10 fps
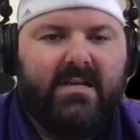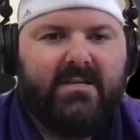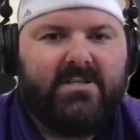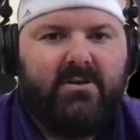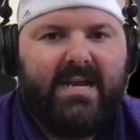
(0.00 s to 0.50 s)

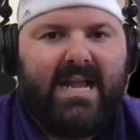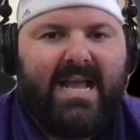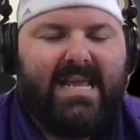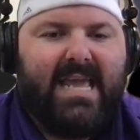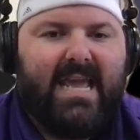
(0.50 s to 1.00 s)
so that
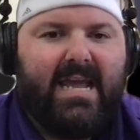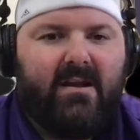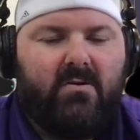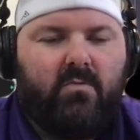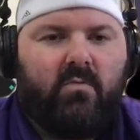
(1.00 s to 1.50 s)
I
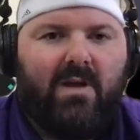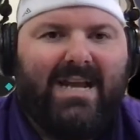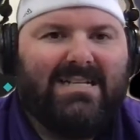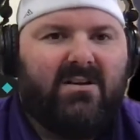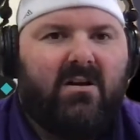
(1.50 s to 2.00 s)
can
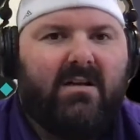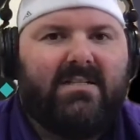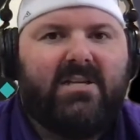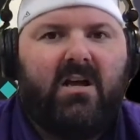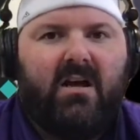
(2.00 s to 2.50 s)
write
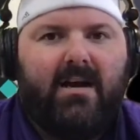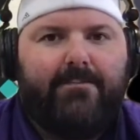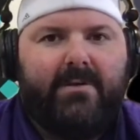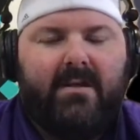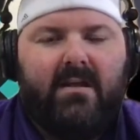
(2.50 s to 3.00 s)
on top